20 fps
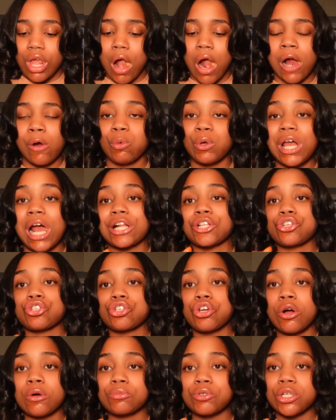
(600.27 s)
And we had to
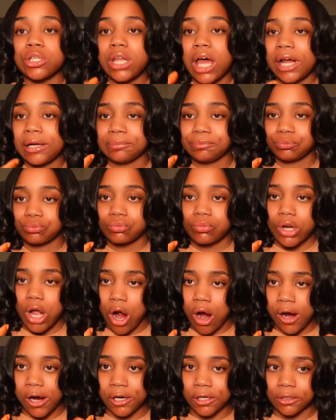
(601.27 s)
show them to like
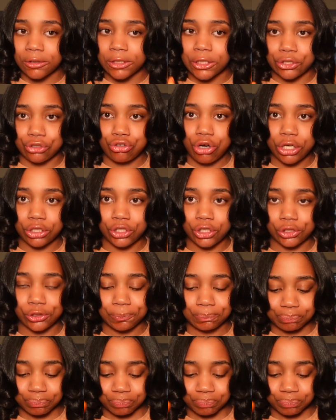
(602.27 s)
our instructors